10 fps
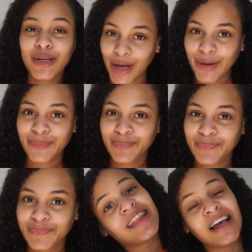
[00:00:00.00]
no
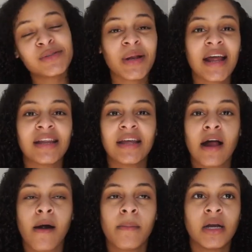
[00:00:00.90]
that's what I did.
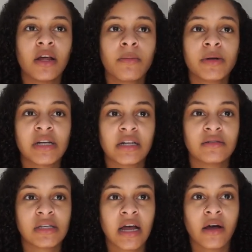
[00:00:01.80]
Um, another
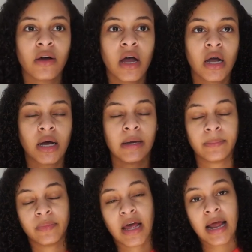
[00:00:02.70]
protective style
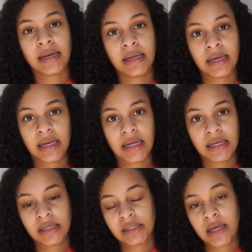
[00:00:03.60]
um, that I did
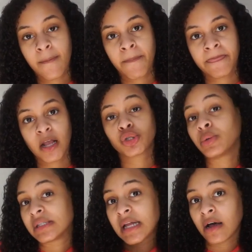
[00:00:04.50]
is
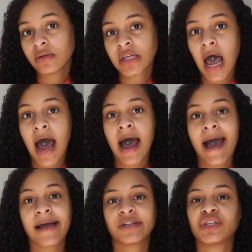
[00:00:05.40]
twist outs. I
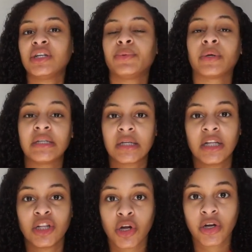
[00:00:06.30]
actually
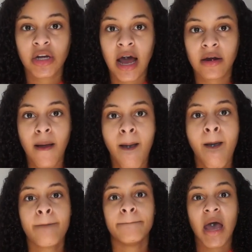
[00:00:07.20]
recently learned how to
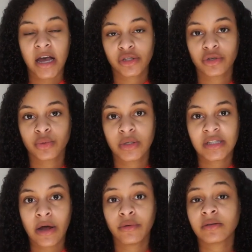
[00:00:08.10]
master
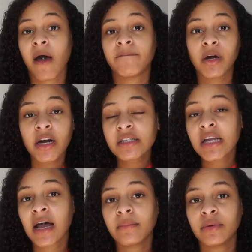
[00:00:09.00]
twist out. It was my first
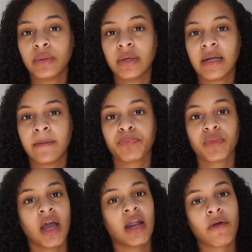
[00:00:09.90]
time doing it
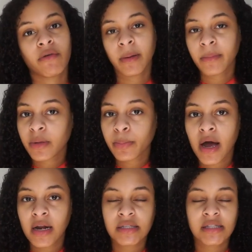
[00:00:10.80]
and I remember the
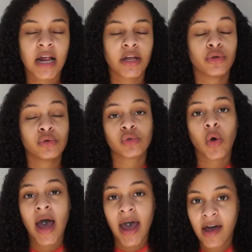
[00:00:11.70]
products that I use so
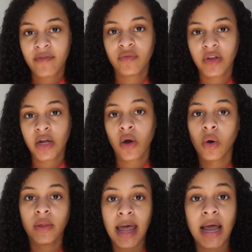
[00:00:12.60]
I have a video
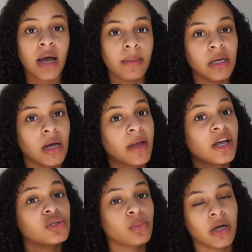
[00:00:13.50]
on that coming up
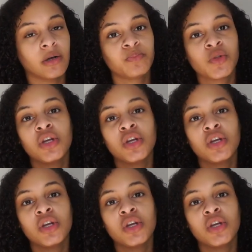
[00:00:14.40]
as well.